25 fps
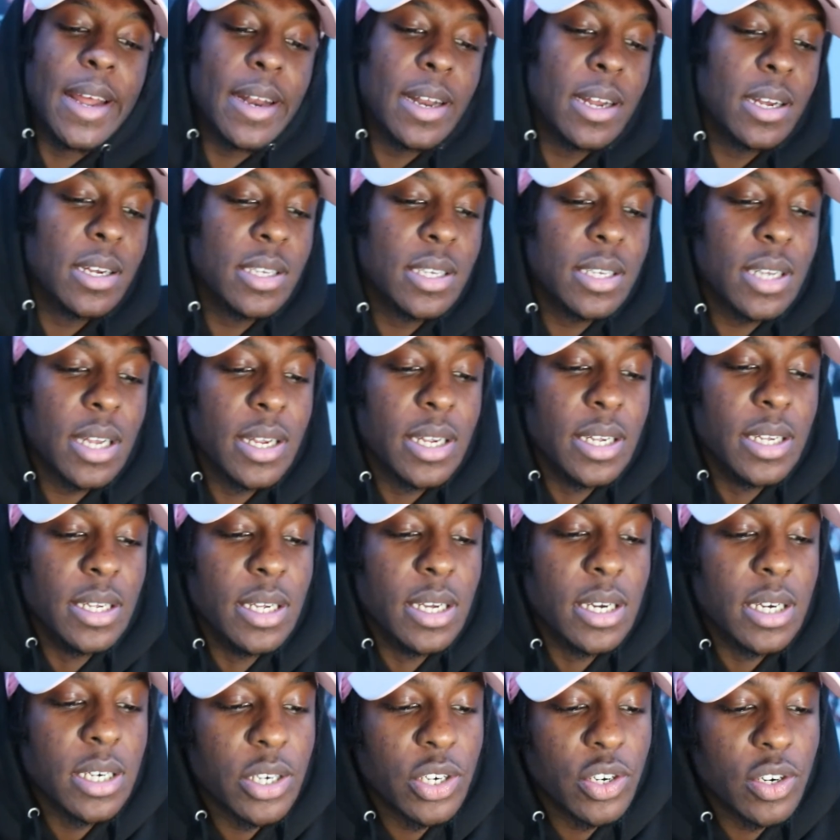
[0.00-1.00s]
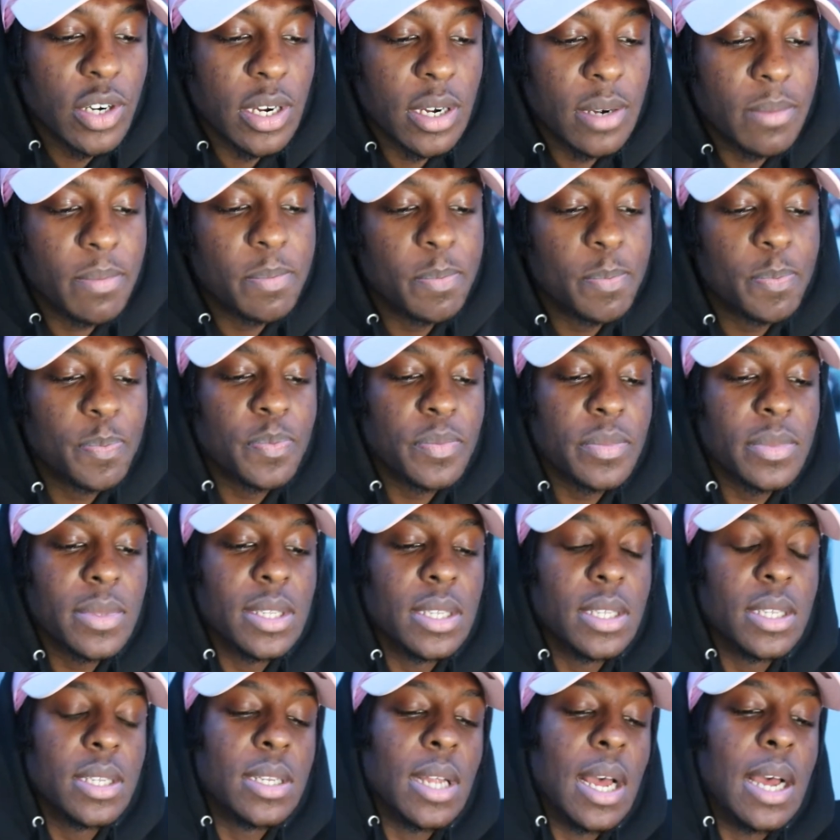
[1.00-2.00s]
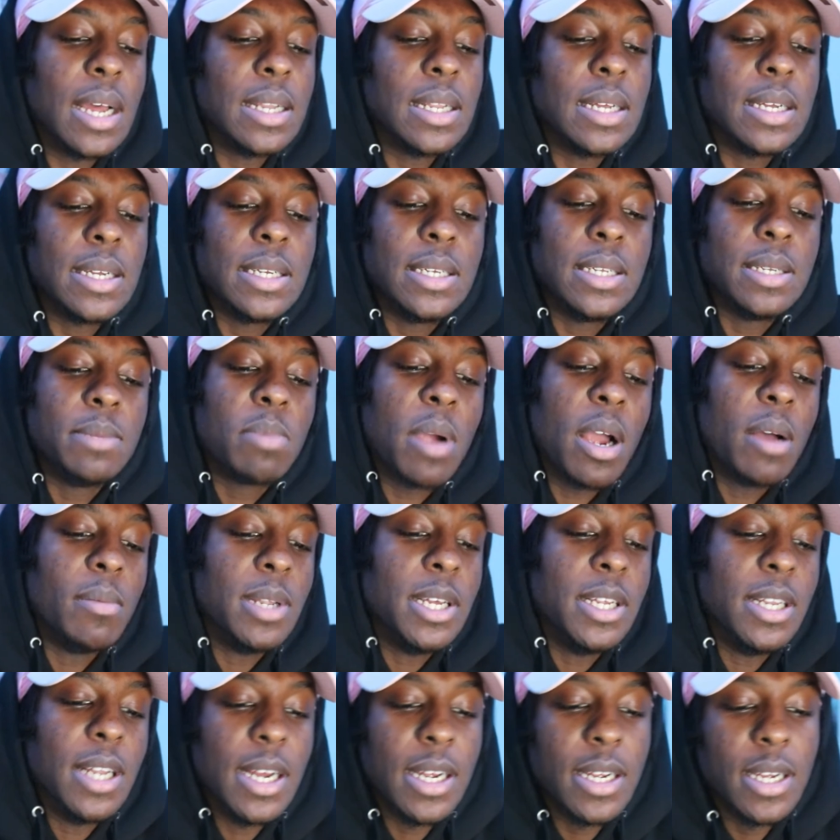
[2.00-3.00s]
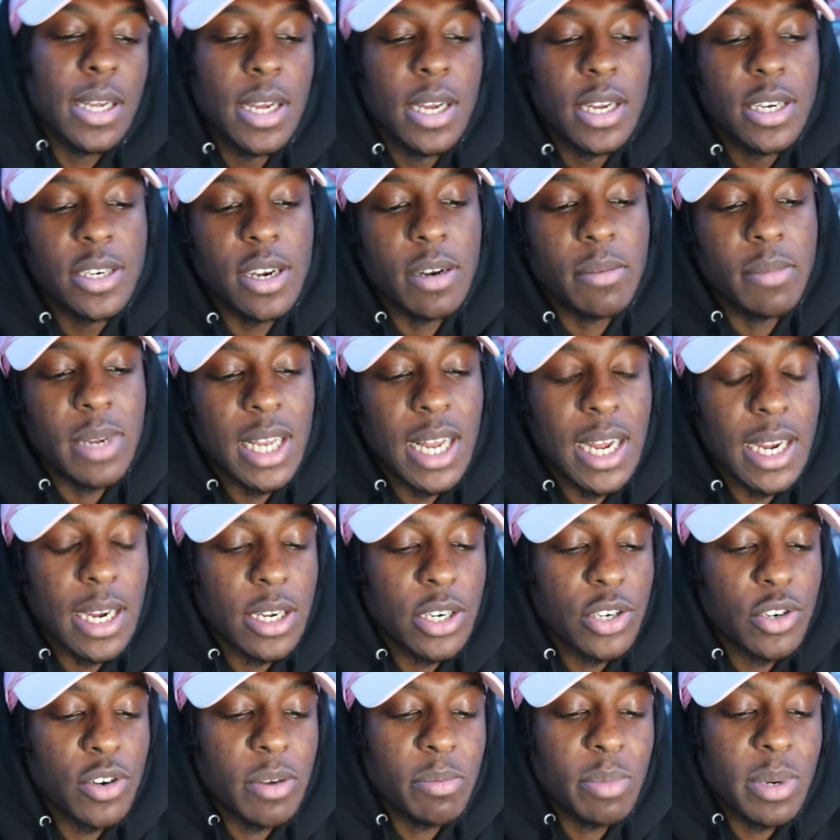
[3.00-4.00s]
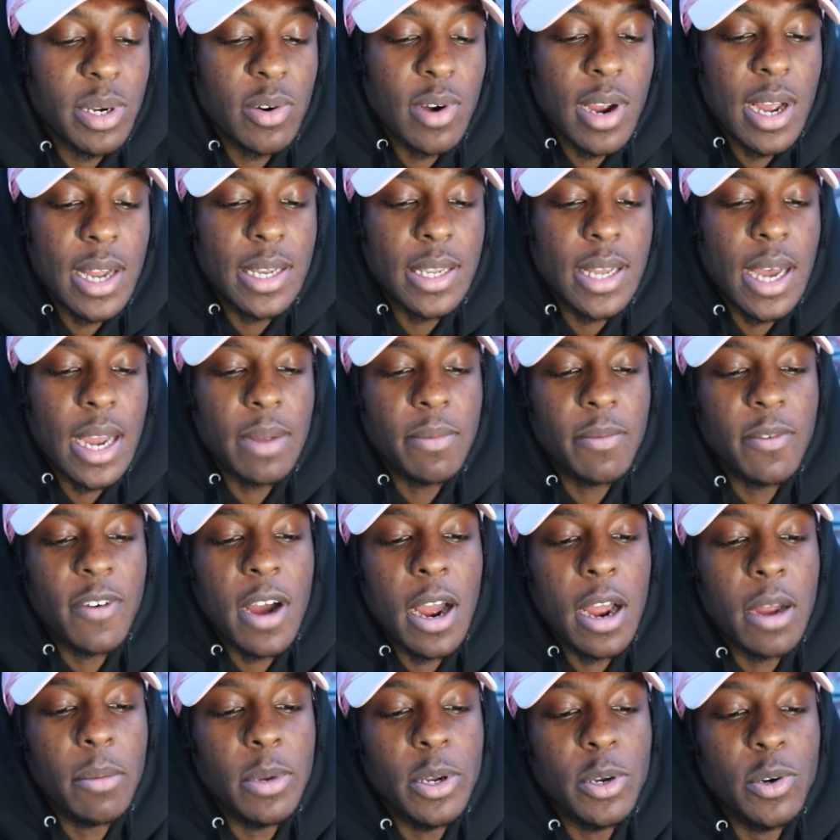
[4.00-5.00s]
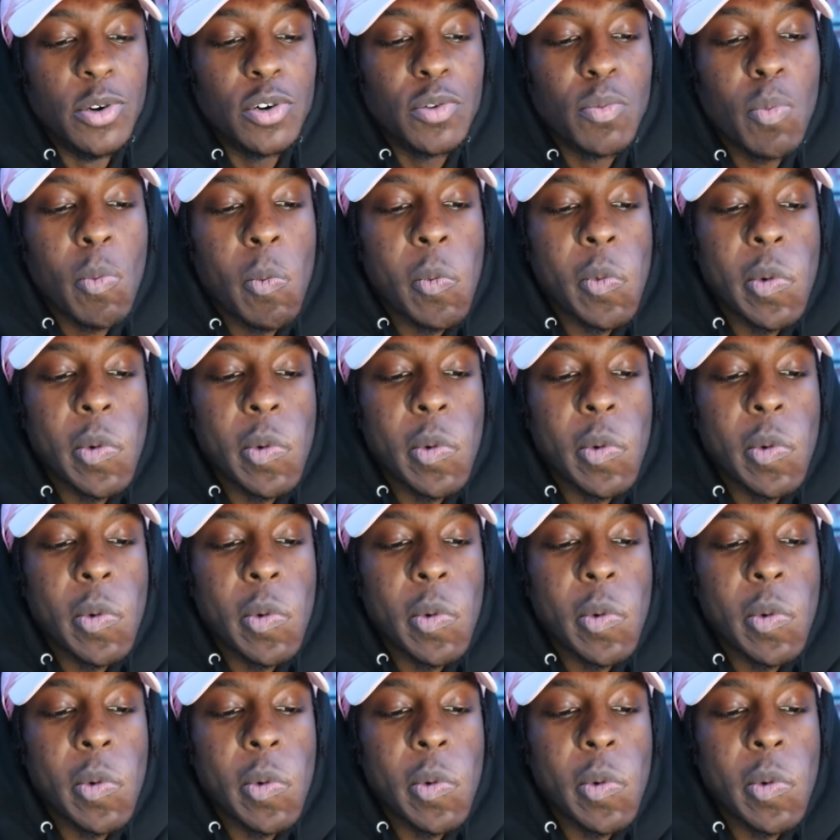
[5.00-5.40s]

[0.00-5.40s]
then there's Young Trip. I think he's probably like trying to be like a trippy red type vibe, you know?